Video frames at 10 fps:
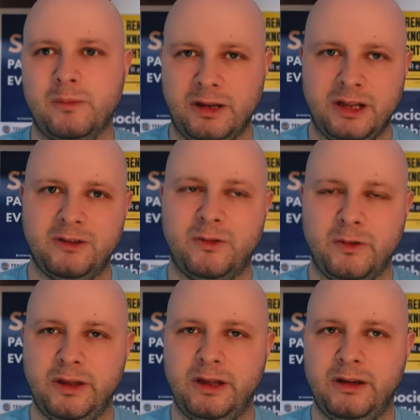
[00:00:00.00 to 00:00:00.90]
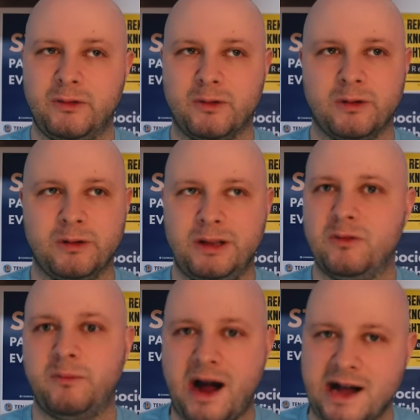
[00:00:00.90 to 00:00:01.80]
meaningfully or
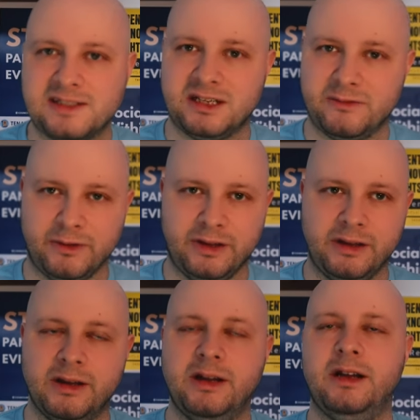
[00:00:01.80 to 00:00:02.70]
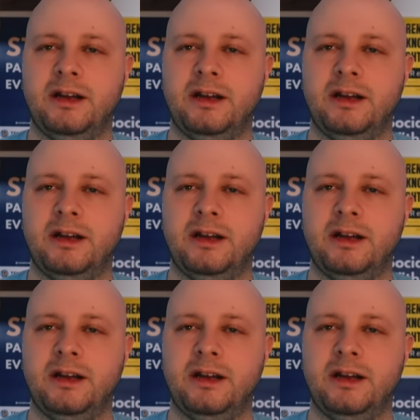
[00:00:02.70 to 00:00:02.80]
even positively